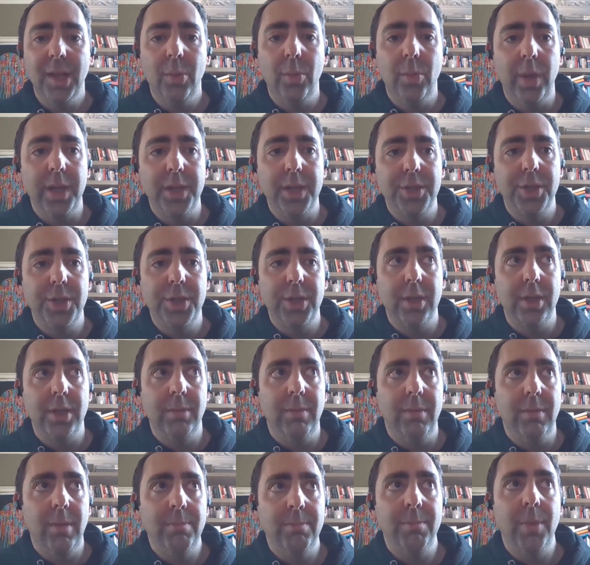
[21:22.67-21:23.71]
which
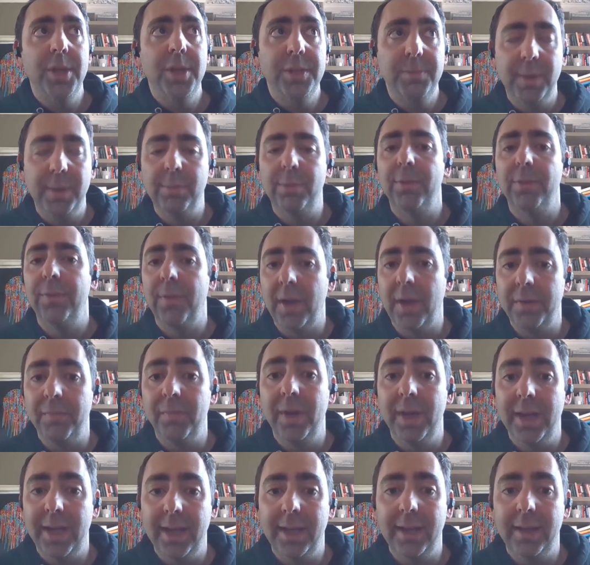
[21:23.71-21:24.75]
most people find
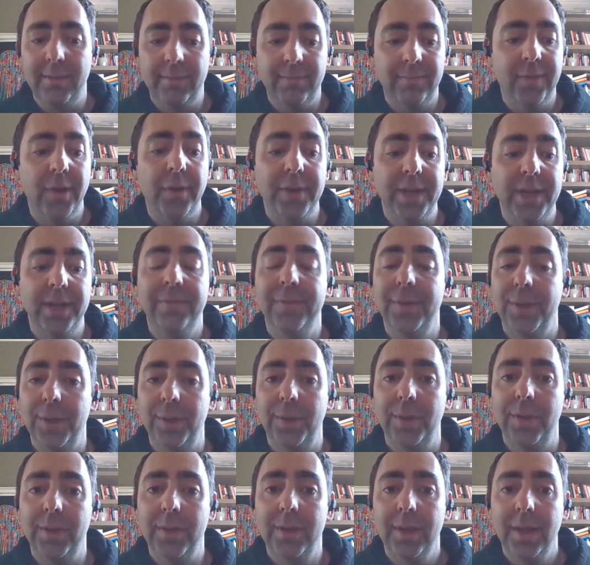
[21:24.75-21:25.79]
really very
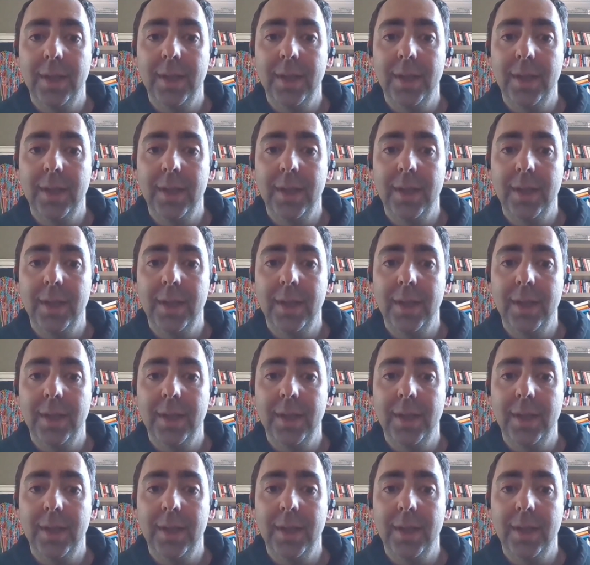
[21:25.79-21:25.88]
difficult